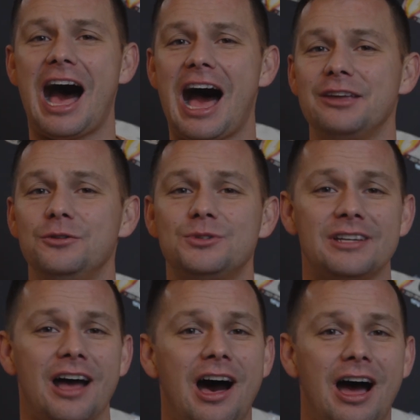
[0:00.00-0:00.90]
I use
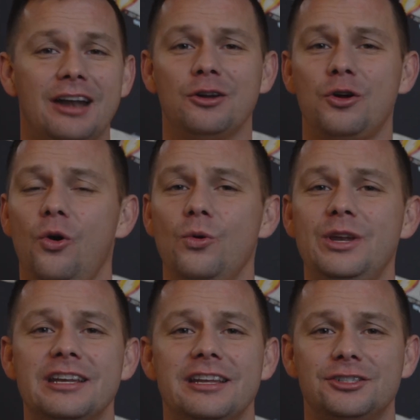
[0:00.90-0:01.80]
it hot,
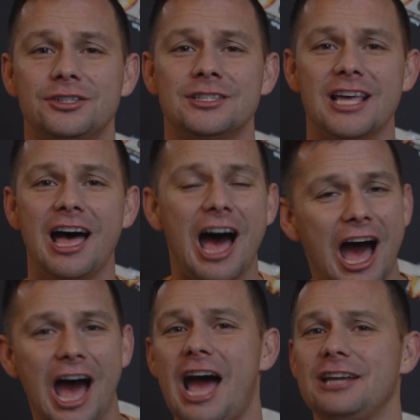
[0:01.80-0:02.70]
cold conditions.
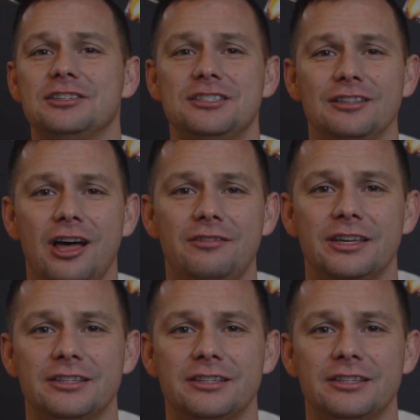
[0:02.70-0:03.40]
I just love